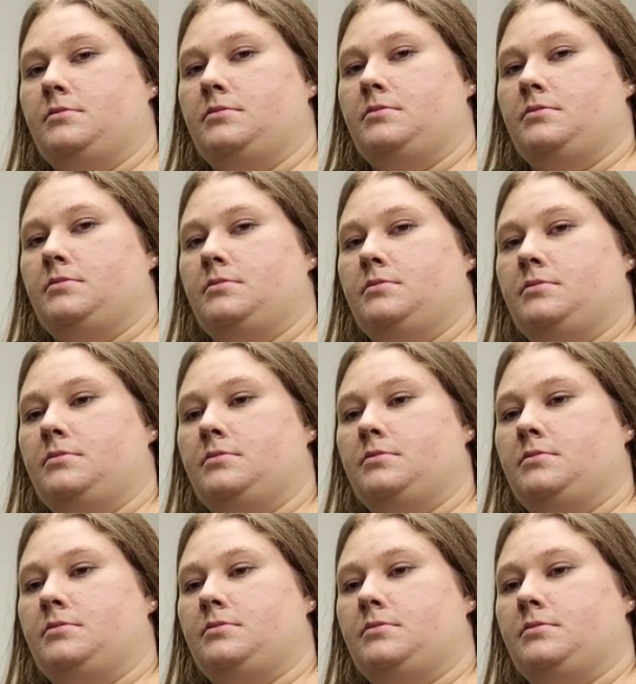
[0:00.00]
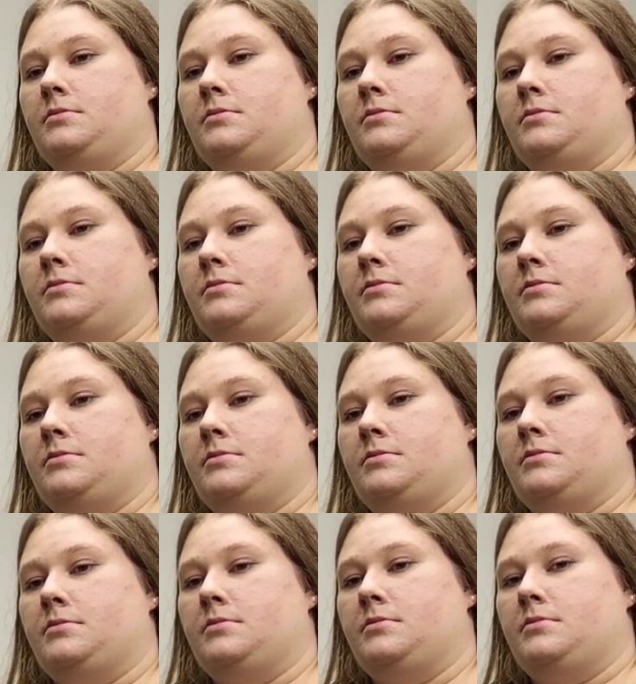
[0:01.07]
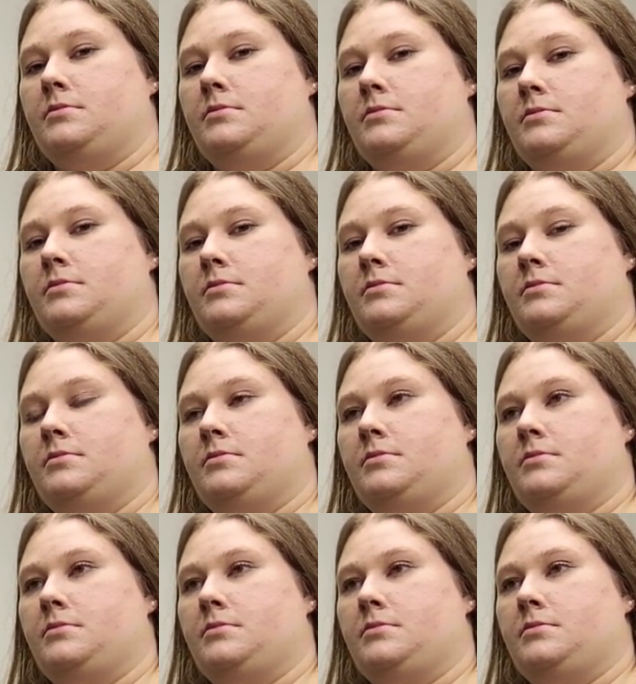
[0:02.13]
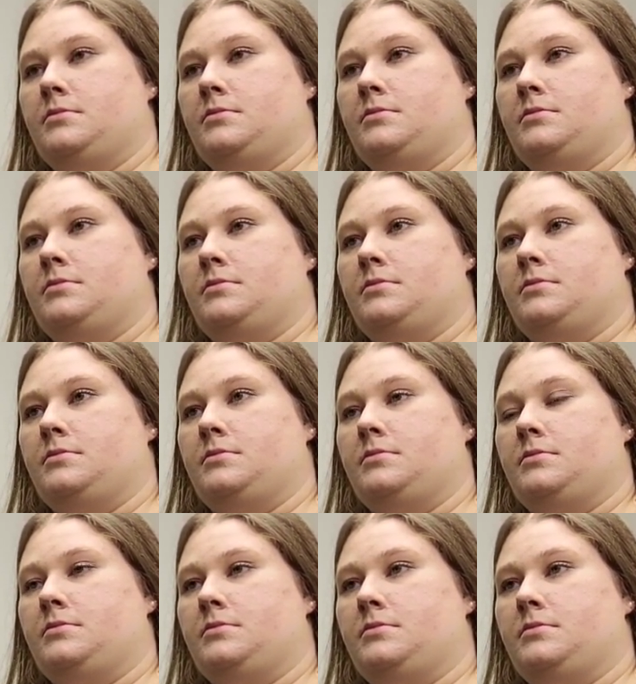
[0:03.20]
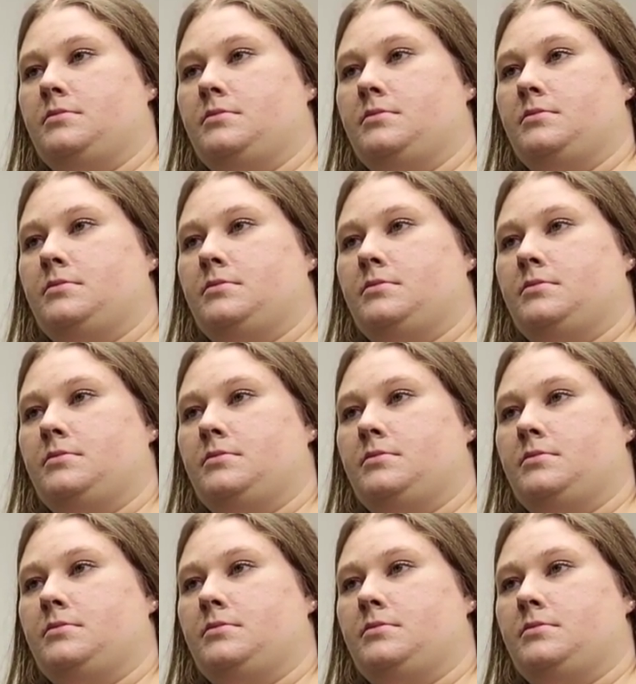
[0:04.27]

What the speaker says: This person isn't speaking.